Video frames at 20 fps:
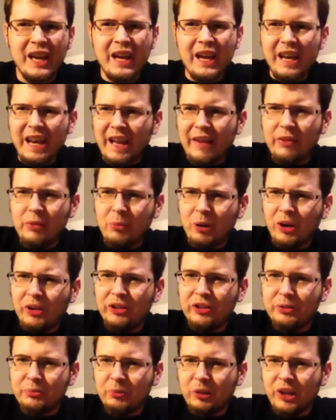and have them all
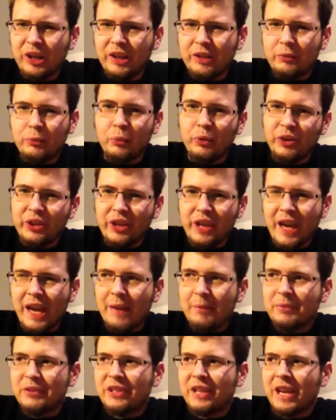displayed with the
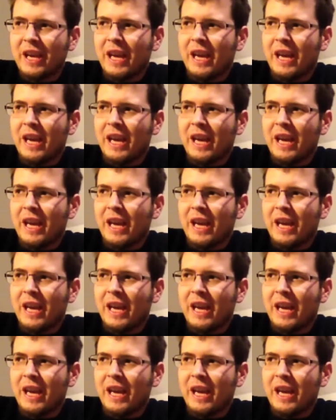games.